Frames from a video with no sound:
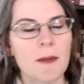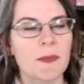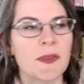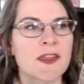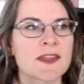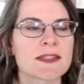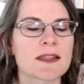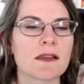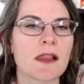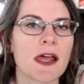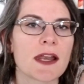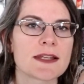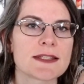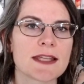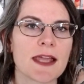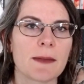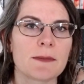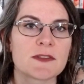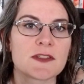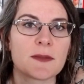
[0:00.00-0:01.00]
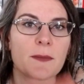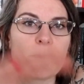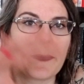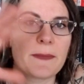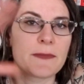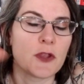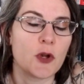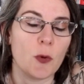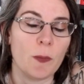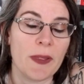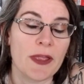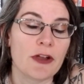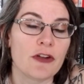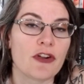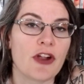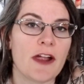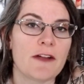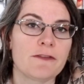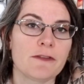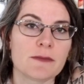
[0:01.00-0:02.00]
Because a lot of times the,
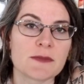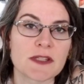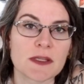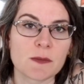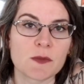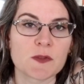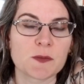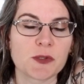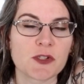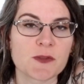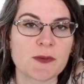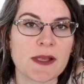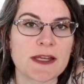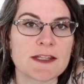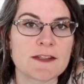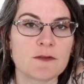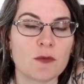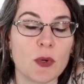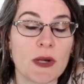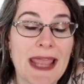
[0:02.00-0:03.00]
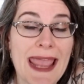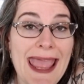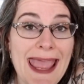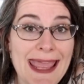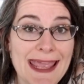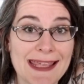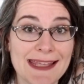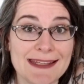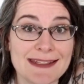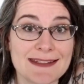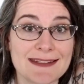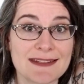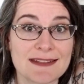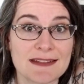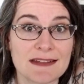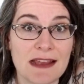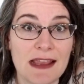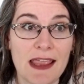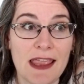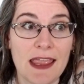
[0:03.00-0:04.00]
paragraph from someone's perspective would end
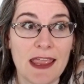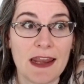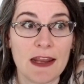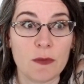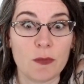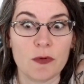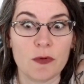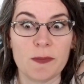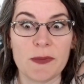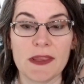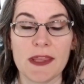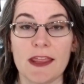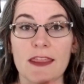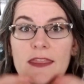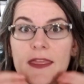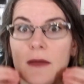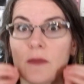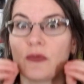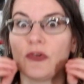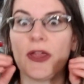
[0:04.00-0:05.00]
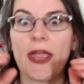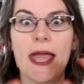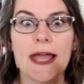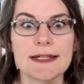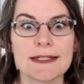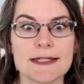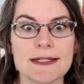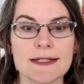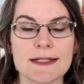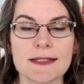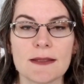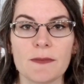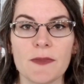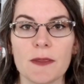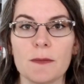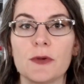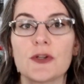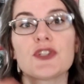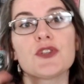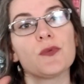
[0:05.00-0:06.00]
and it would be like them reacting to
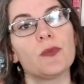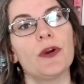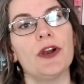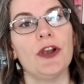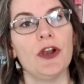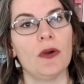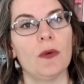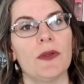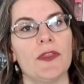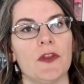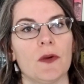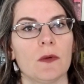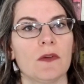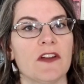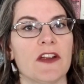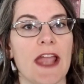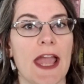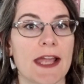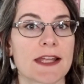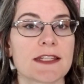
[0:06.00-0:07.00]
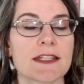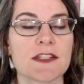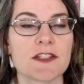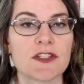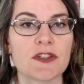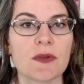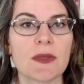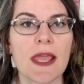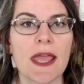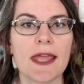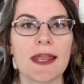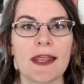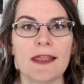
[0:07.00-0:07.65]
something, but you wouldn't know what they were reacting to yet.